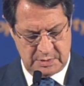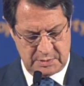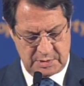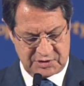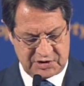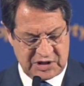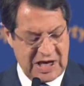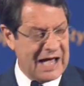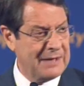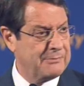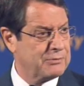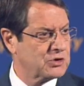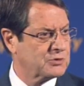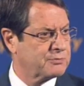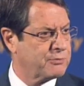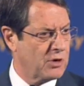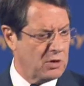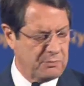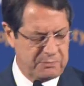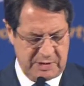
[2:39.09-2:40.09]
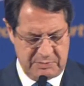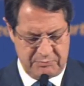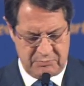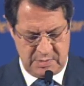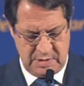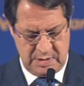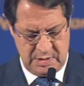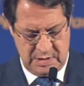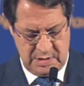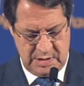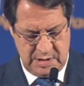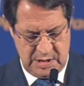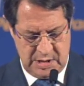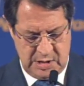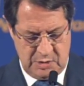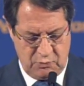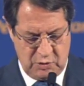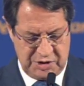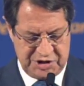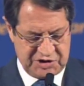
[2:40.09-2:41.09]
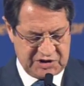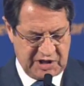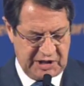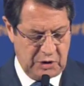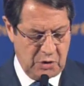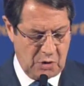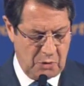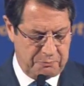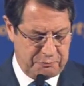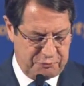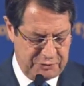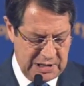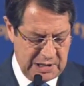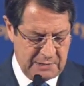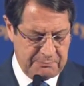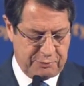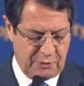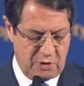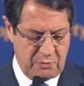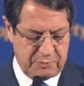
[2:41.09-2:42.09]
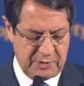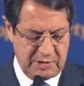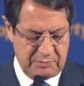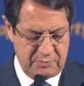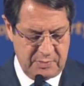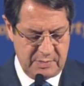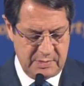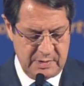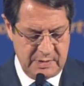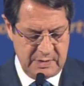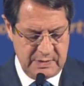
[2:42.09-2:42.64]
The Cyprus problem, which is a European problem,